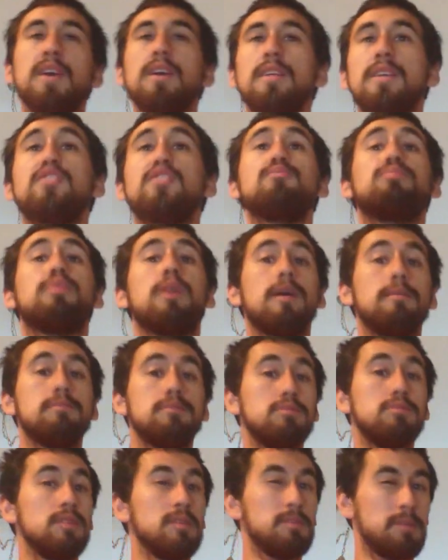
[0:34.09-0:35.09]
This will
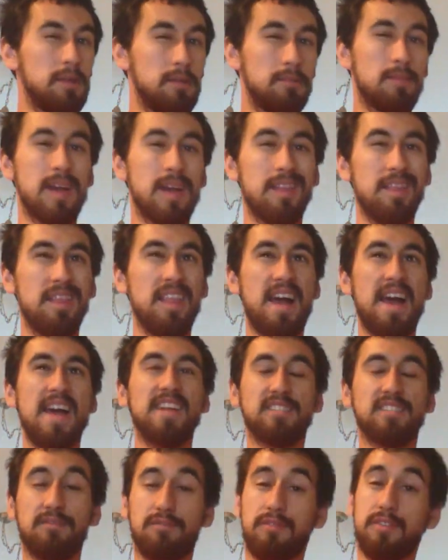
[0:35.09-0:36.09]
probably be my
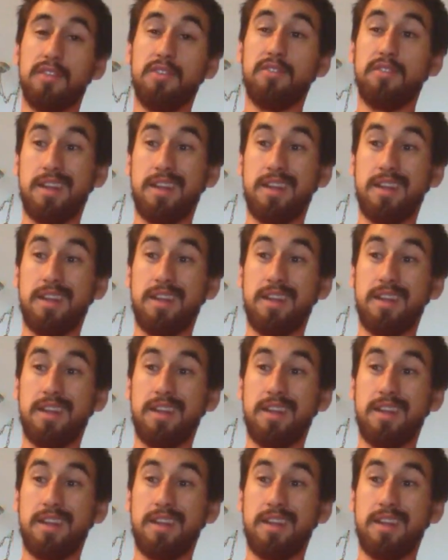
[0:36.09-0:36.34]
last video